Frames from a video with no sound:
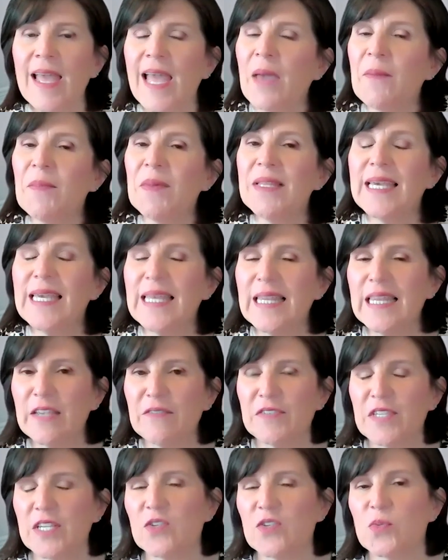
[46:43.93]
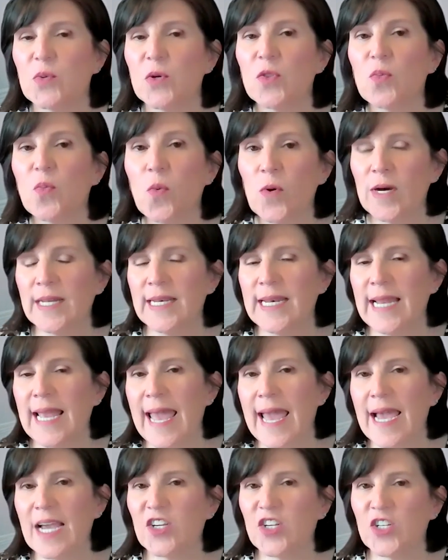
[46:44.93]
Emily leaves us with one
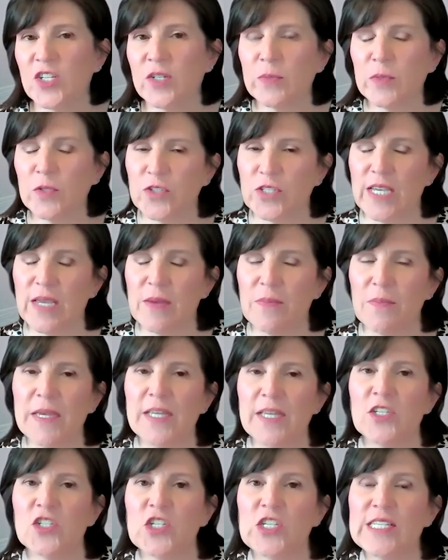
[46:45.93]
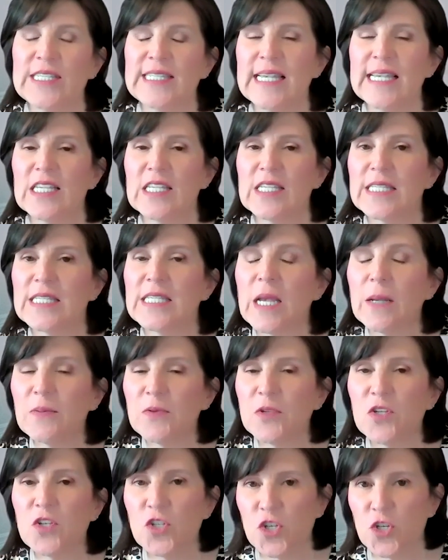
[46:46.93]
actionable tip, and she says
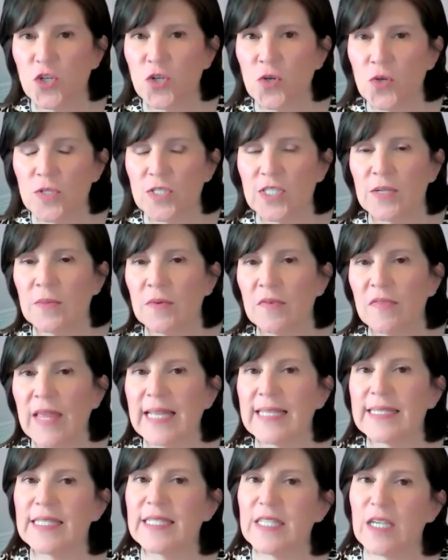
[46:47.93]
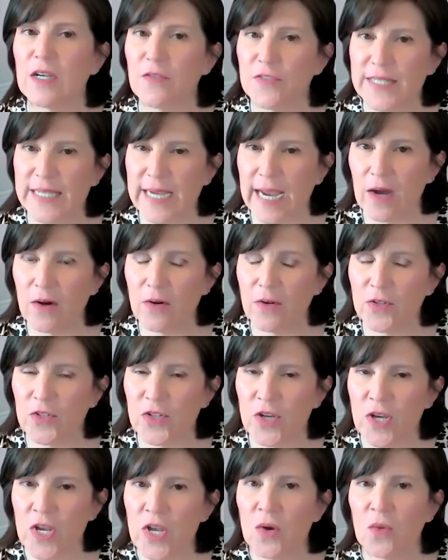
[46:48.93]
substitute some of that self
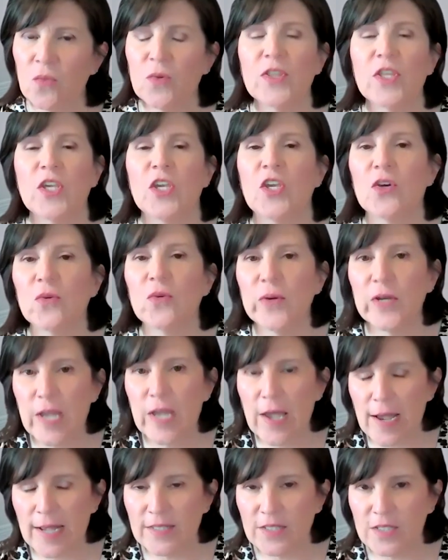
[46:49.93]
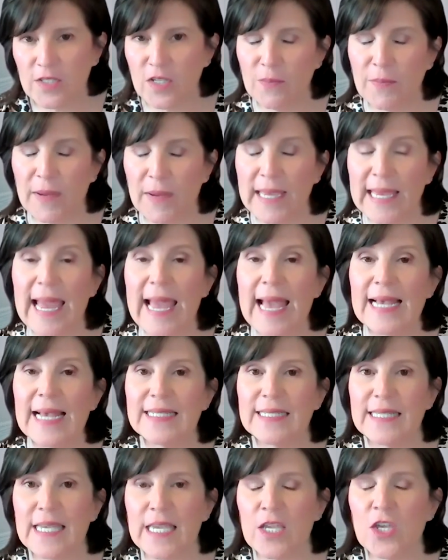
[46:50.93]
doubt with curiosity by
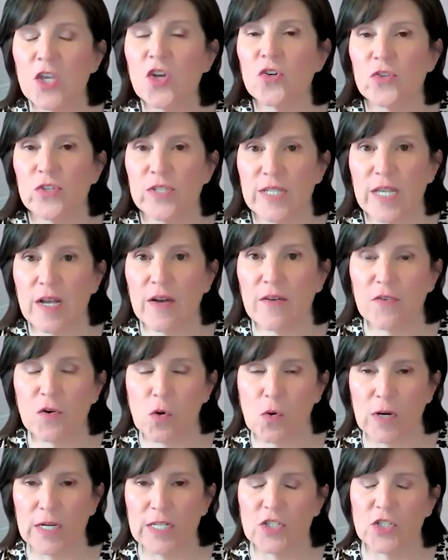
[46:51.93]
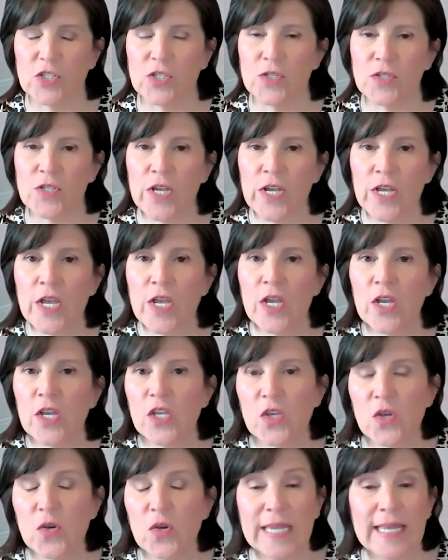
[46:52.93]
asking yourself questions.
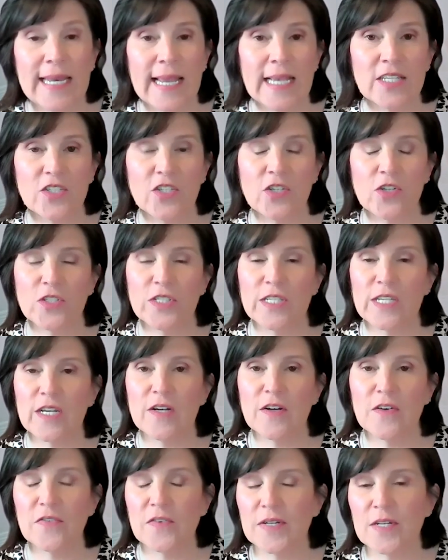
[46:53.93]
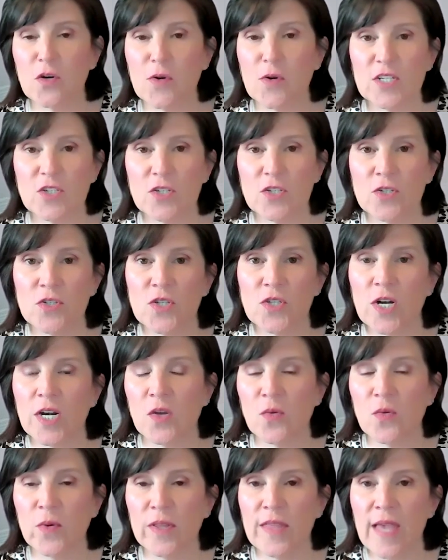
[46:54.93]
You can ask yourself a question
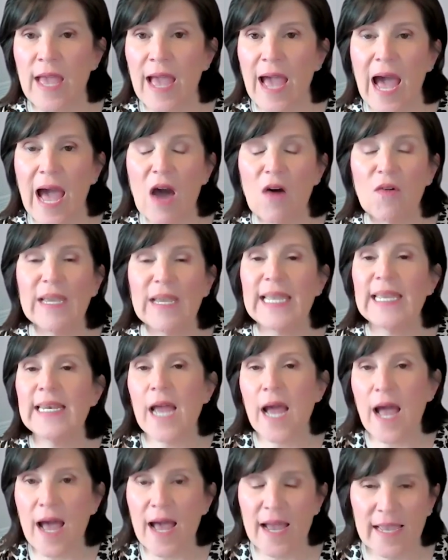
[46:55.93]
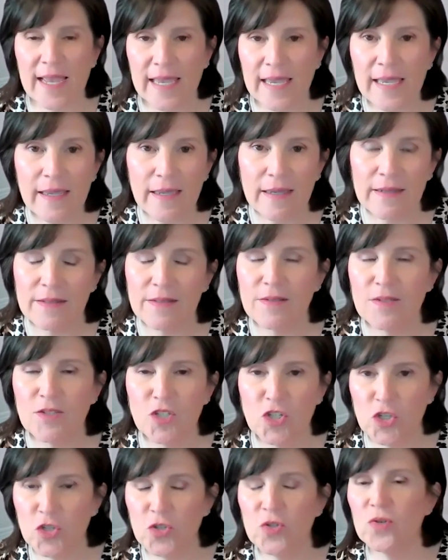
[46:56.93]
starting with, how can I
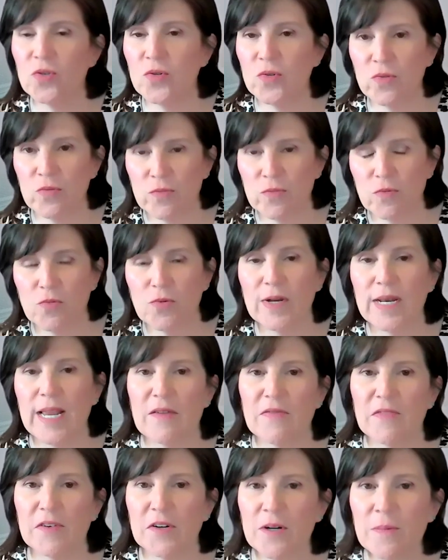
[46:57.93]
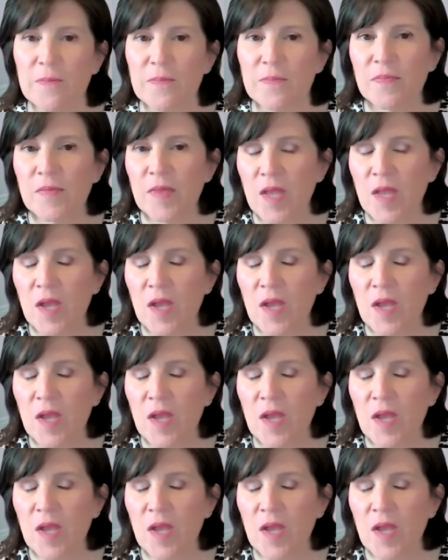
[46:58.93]
do whatever?